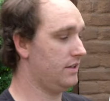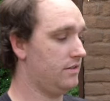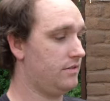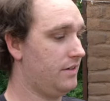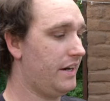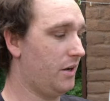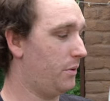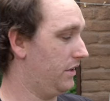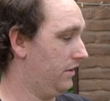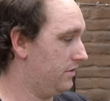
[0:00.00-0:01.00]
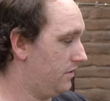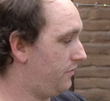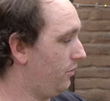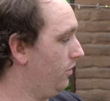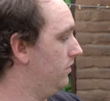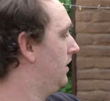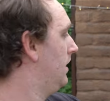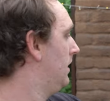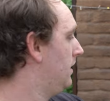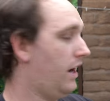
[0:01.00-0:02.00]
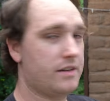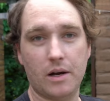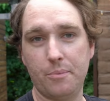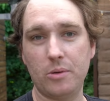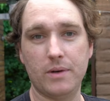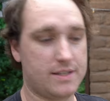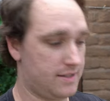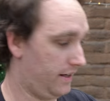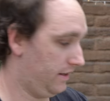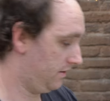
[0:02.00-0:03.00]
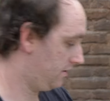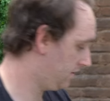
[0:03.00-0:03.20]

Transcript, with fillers: it. I don't know what you use it for. I tried putting my son in